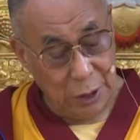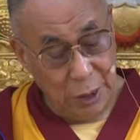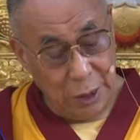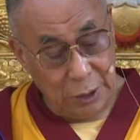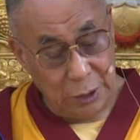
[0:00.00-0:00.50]

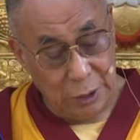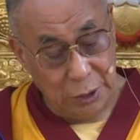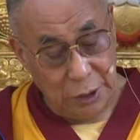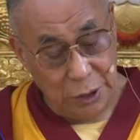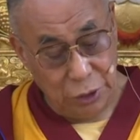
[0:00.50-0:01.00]
Who should
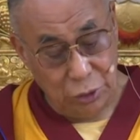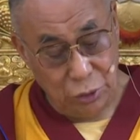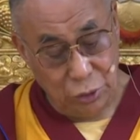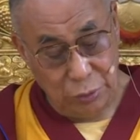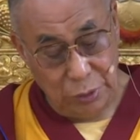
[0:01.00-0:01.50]
meditate on
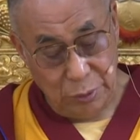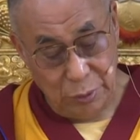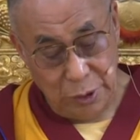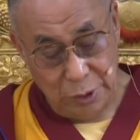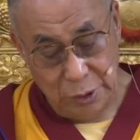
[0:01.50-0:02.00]
which
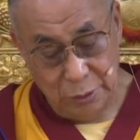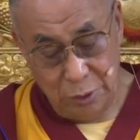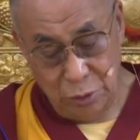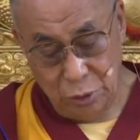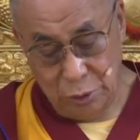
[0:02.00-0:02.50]
objects? As
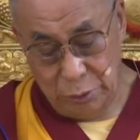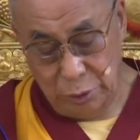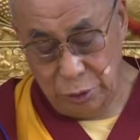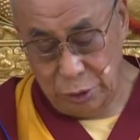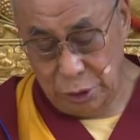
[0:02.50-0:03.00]
there are
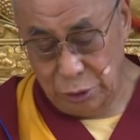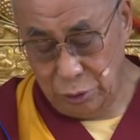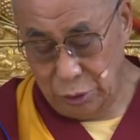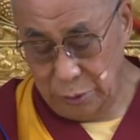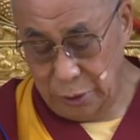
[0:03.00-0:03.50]
various kinds
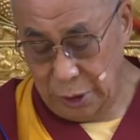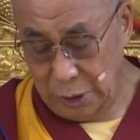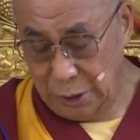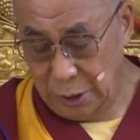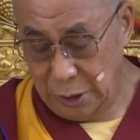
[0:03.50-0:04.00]
of people,
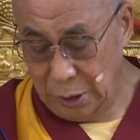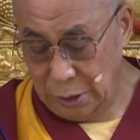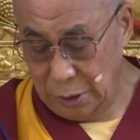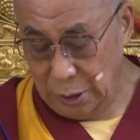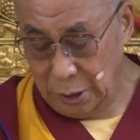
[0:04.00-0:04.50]
from
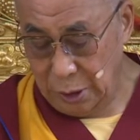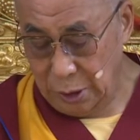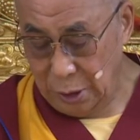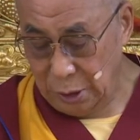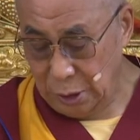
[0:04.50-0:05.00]
those with a
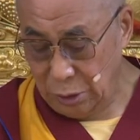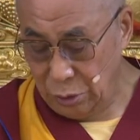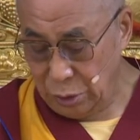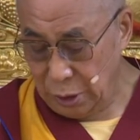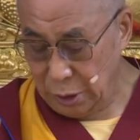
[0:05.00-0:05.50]

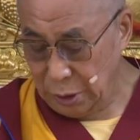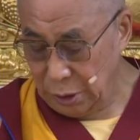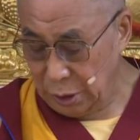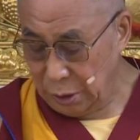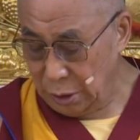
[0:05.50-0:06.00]

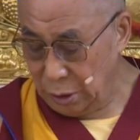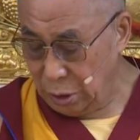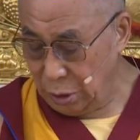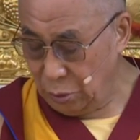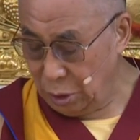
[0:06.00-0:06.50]
preponderance of
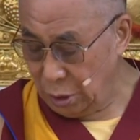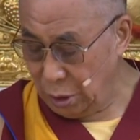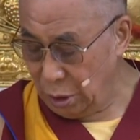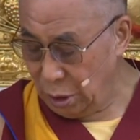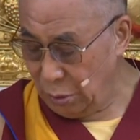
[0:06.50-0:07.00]
attachment to
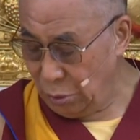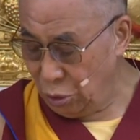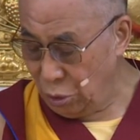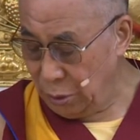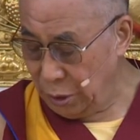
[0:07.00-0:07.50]
those with a
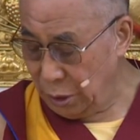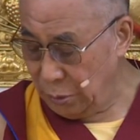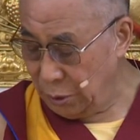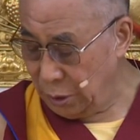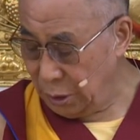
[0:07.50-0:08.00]

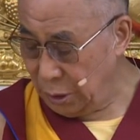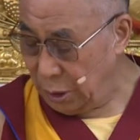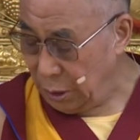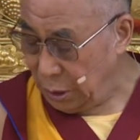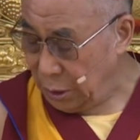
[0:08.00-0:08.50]
preponderance of
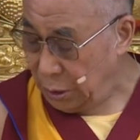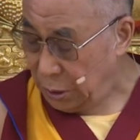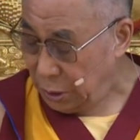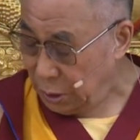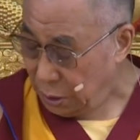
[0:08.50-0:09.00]

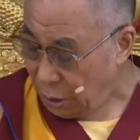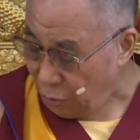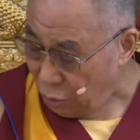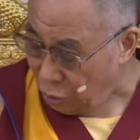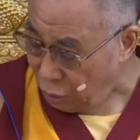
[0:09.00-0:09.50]
discursiveness,
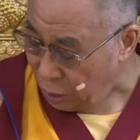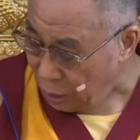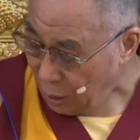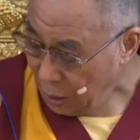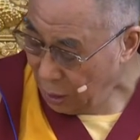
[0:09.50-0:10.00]
Asanka
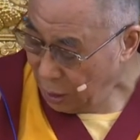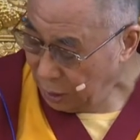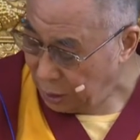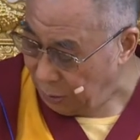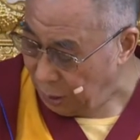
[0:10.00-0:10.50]
Sarvaka
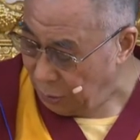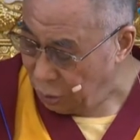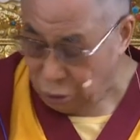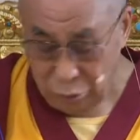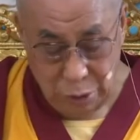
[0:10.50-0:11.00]
level cites an
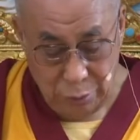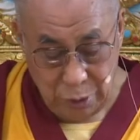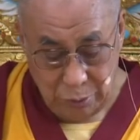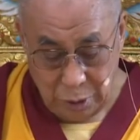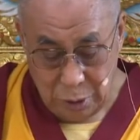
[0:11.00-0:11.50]
answer to a
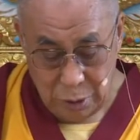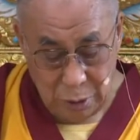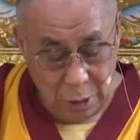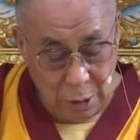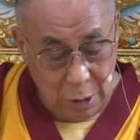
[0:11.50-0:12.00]
question of
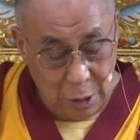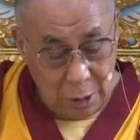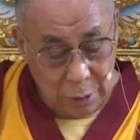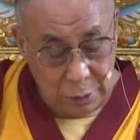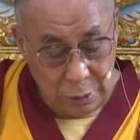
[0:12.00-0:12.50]
Ravata.